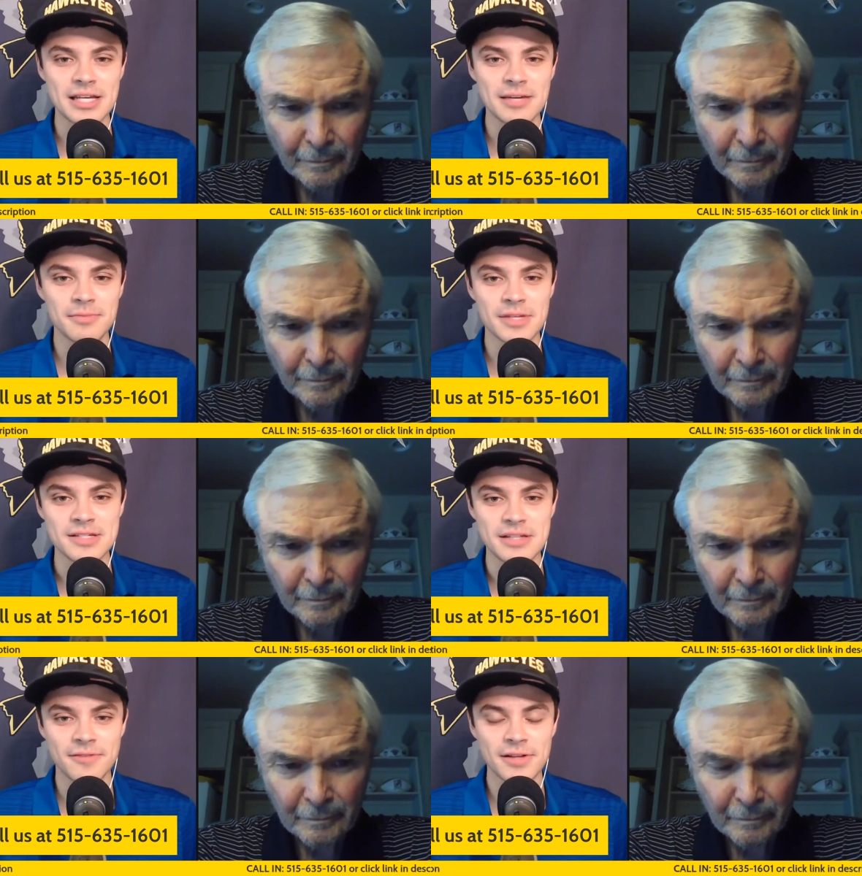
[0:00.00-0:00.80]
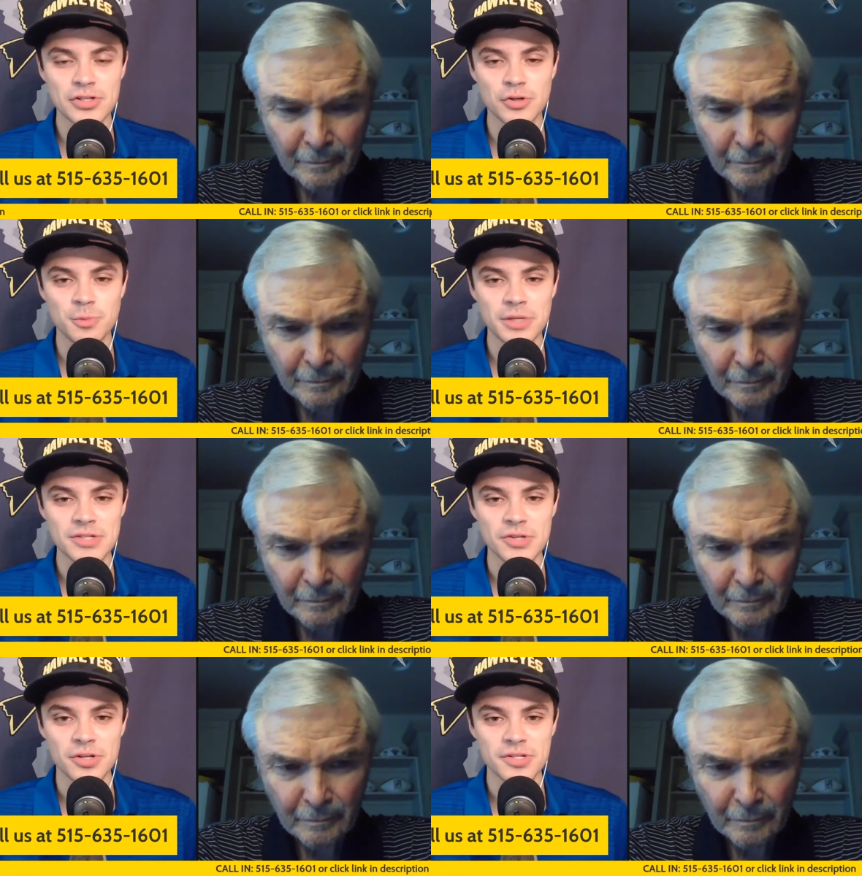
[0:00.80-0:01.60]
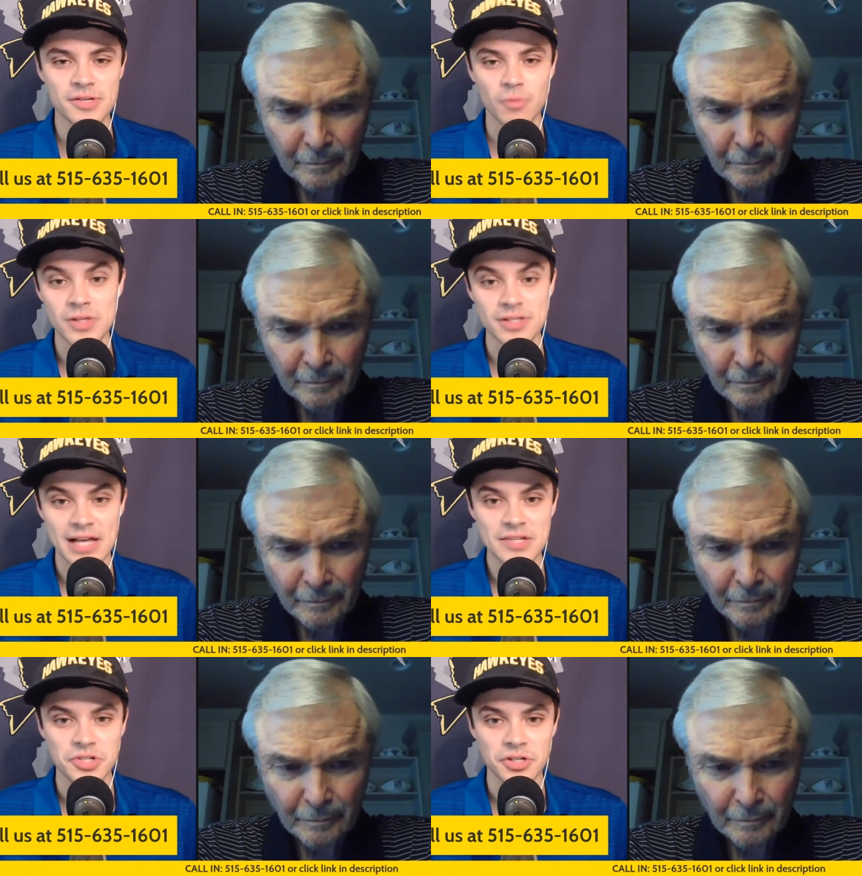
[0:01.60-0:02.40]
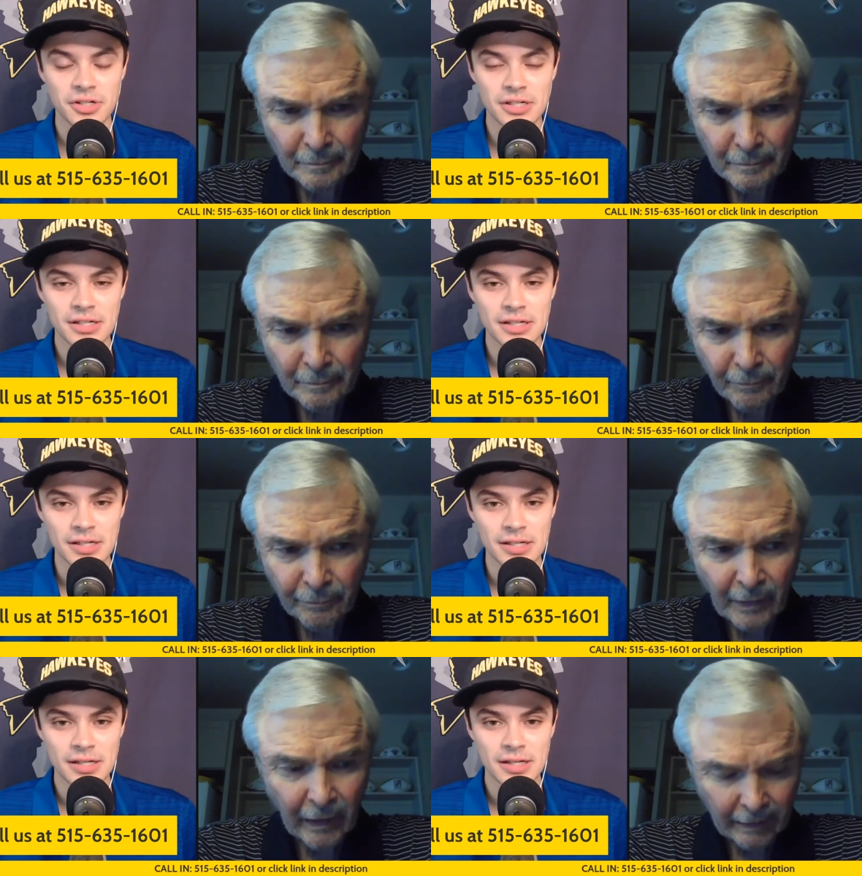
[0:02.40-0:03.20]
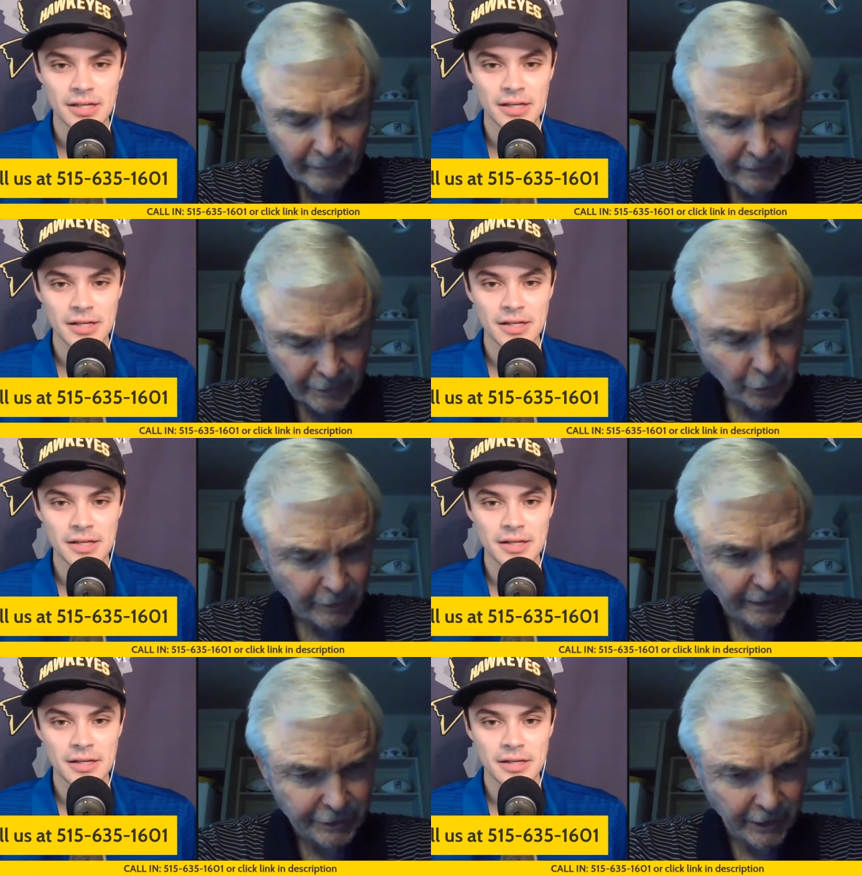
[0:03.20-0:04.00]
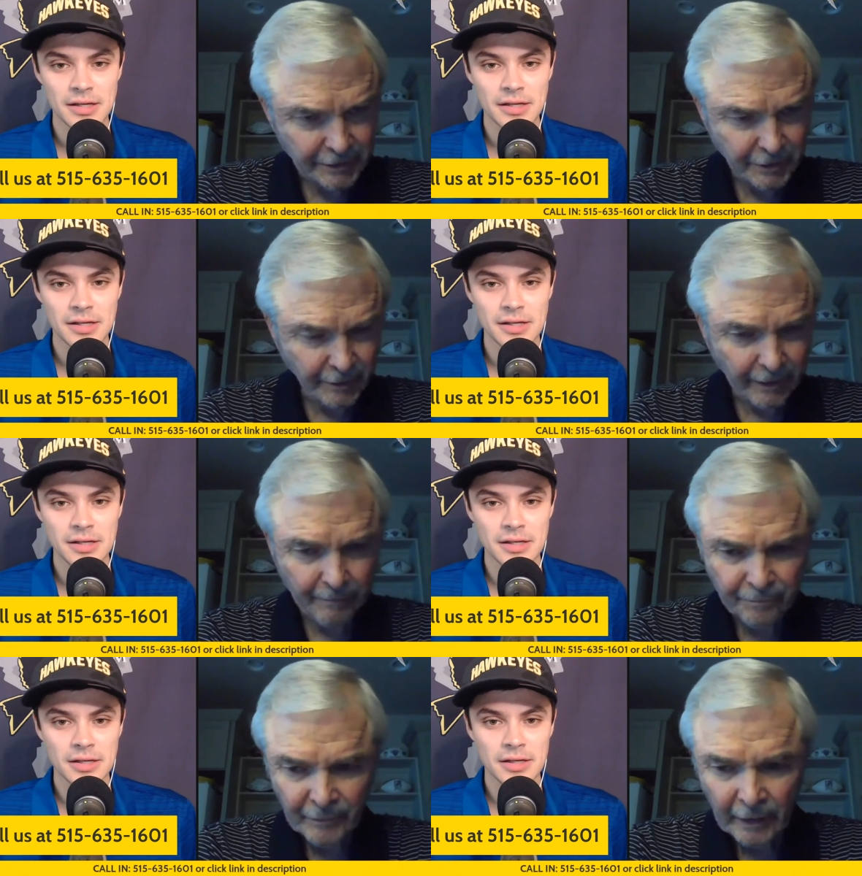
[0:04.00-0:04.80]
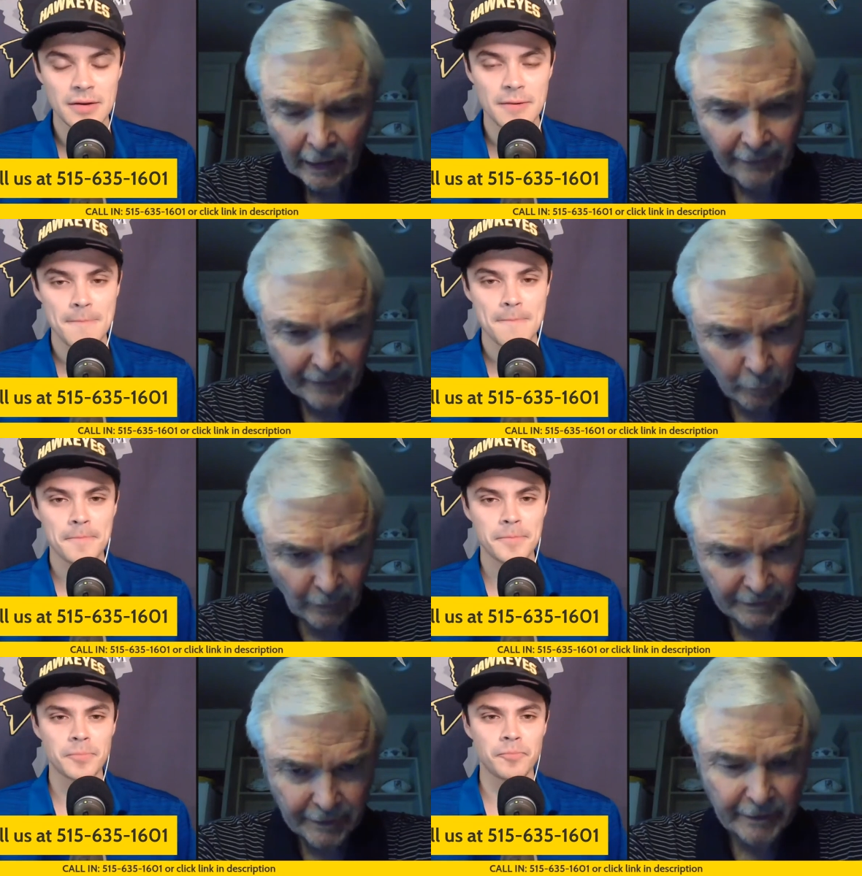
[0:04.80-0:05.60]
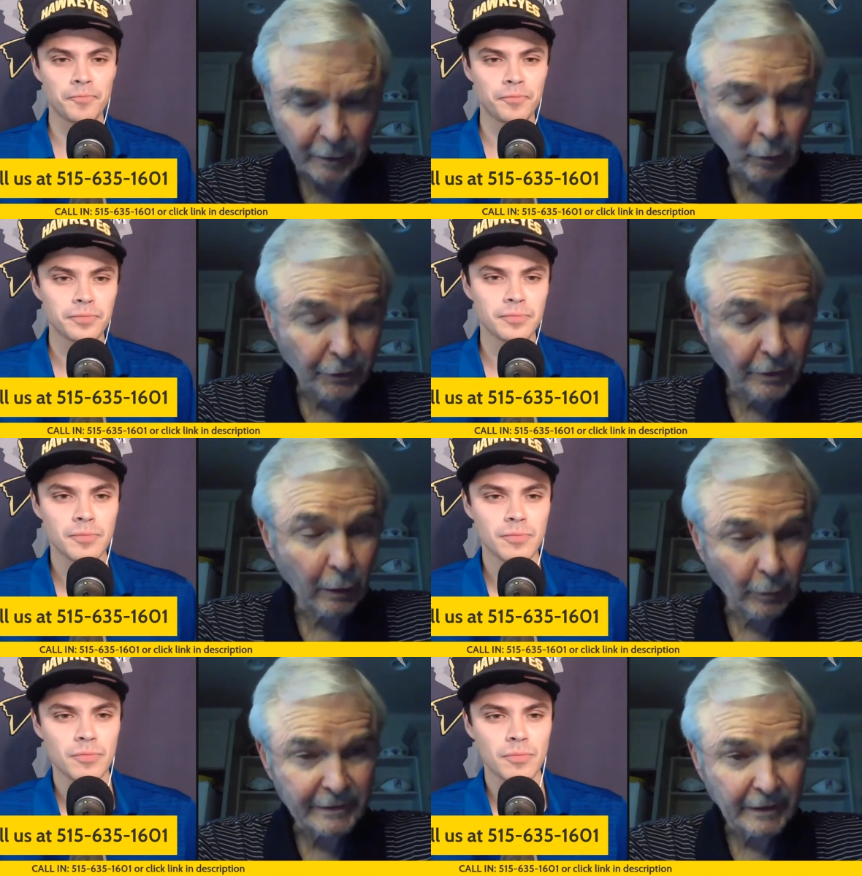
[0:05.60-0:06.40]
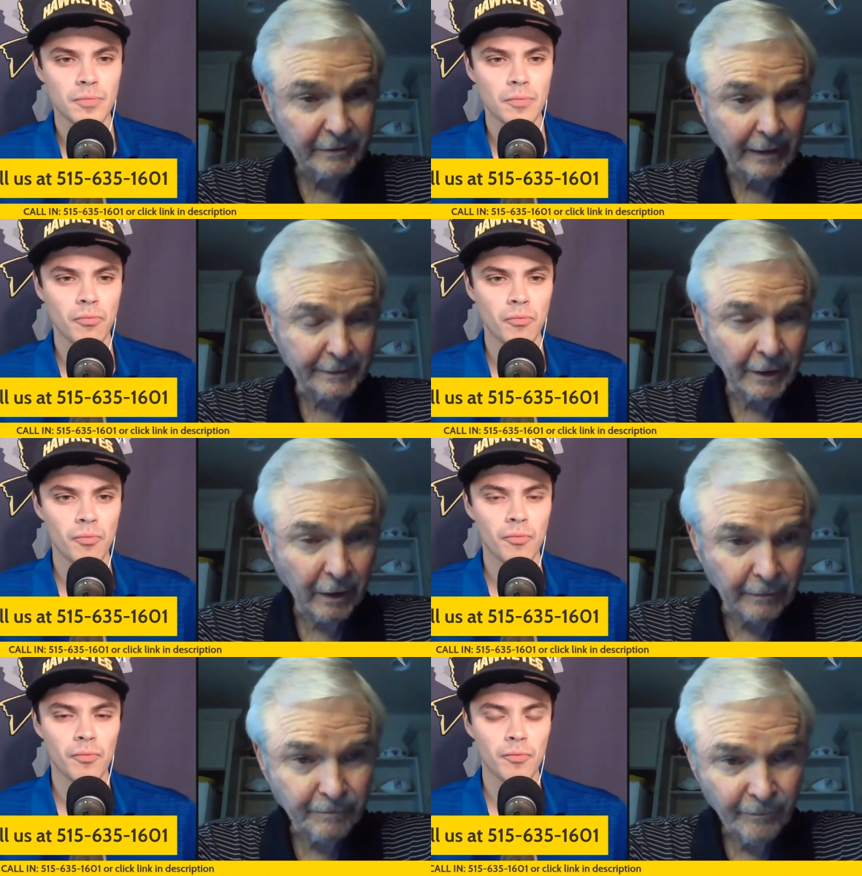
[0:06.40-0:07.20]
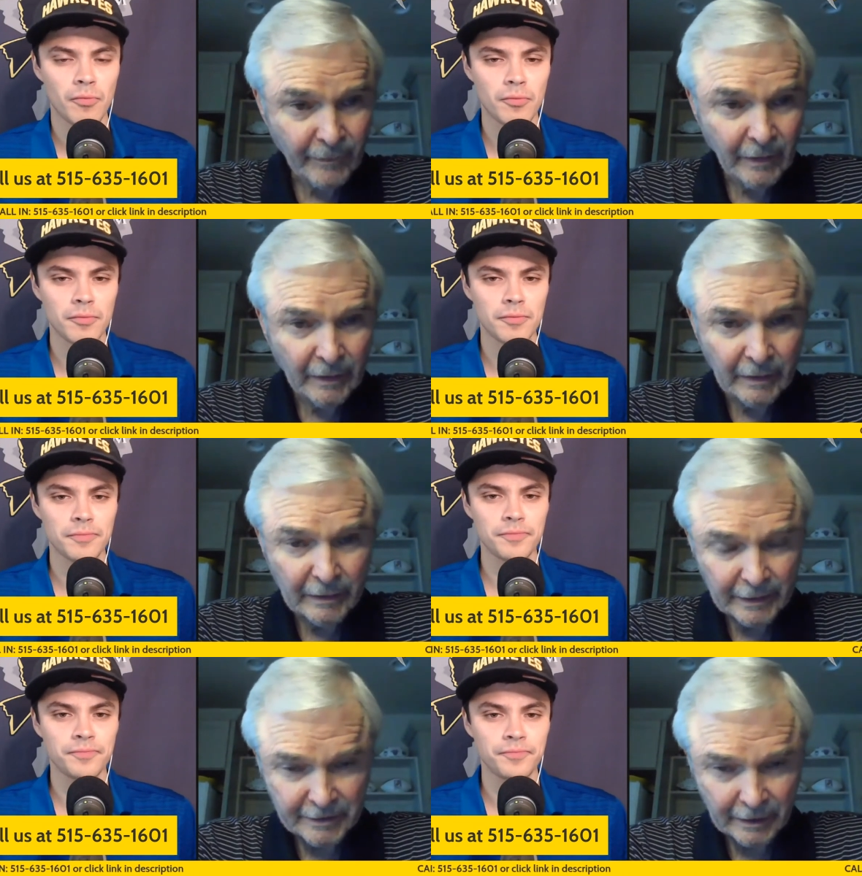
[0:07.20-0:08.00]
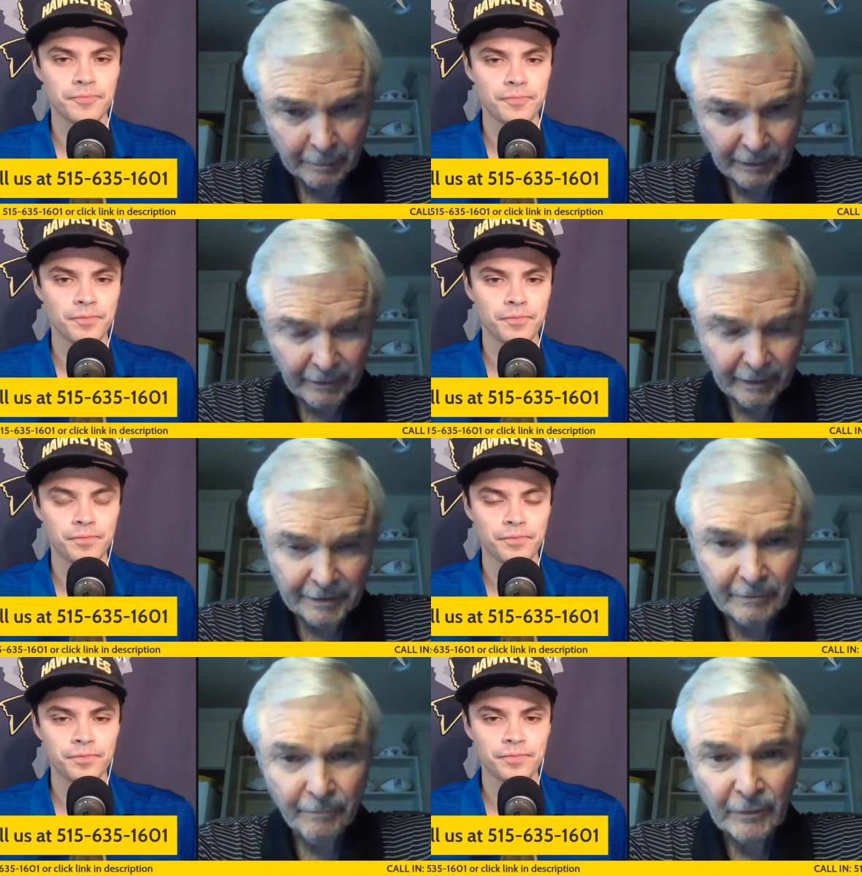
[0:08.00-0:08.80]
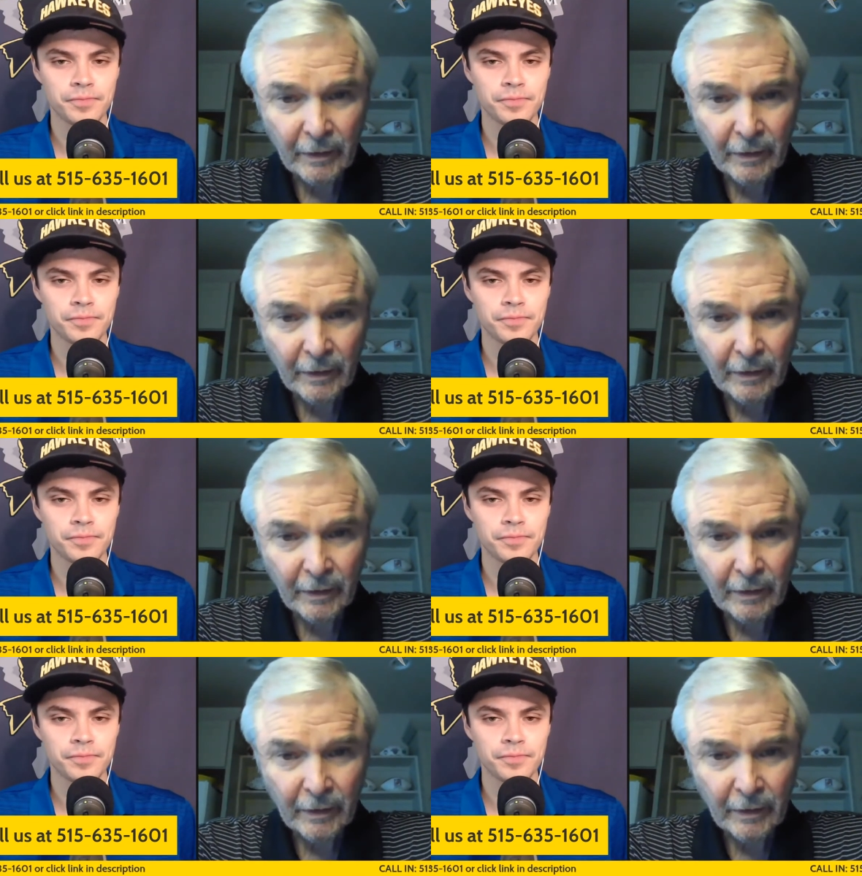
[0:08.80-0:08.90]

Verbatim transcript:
Speaker 1: team, this defense, could be as good as it was last year?
Speaker 2: I think there's certainly a chance of that. I think one key to whether or not we can get that done is simply this